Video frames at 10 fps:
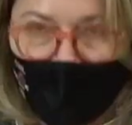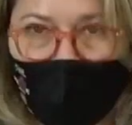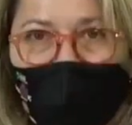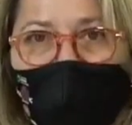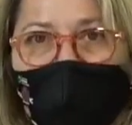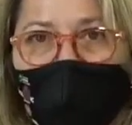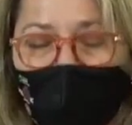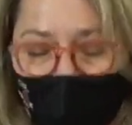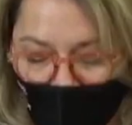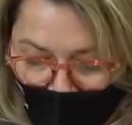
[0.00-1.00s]

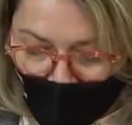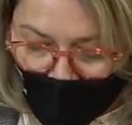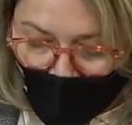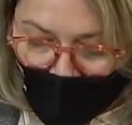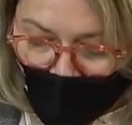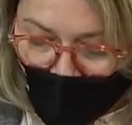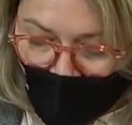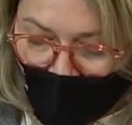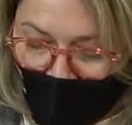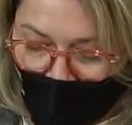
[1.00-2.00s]
Furthermore, this book
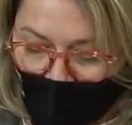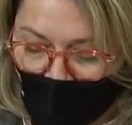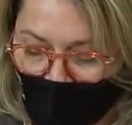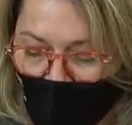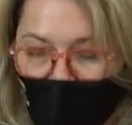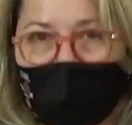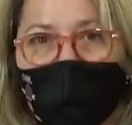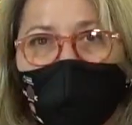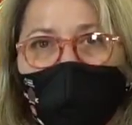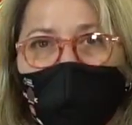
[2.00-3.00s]
tells the stories of
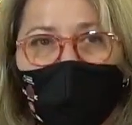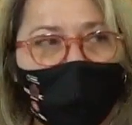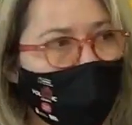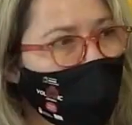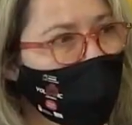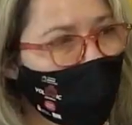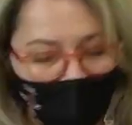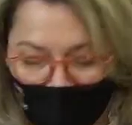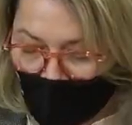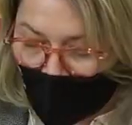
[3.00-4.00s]
people and
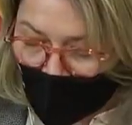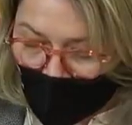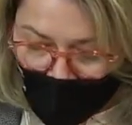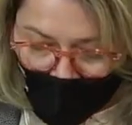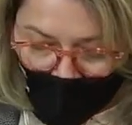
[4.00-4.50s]
families